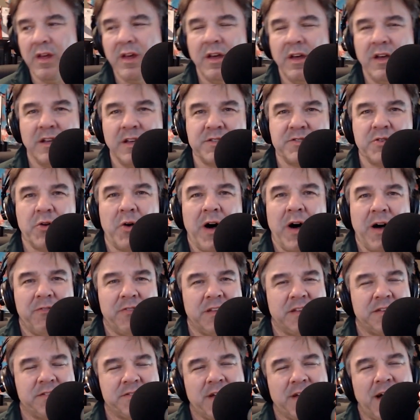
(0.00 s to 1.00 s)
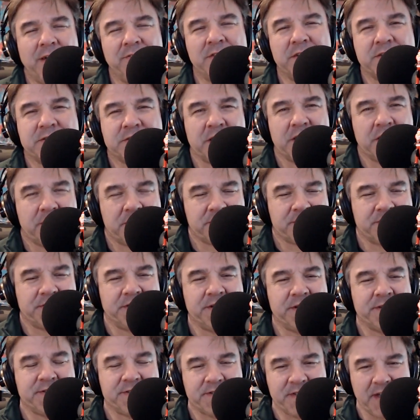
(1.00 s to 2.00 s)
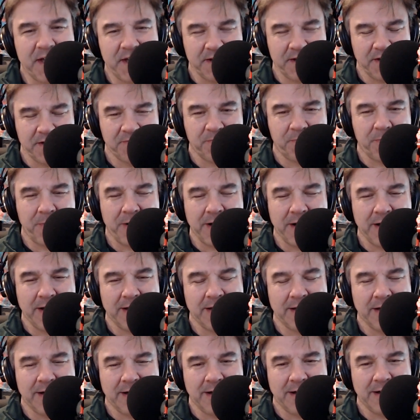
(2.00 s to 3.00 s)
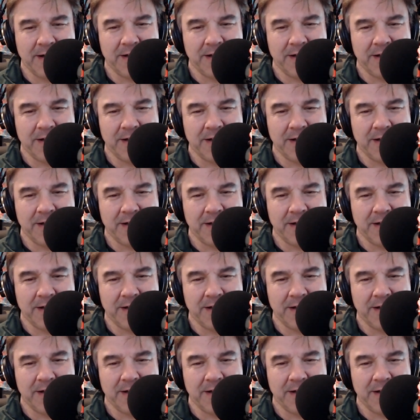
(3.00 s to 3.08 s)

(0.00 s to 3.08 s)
So obviously there's an incentive by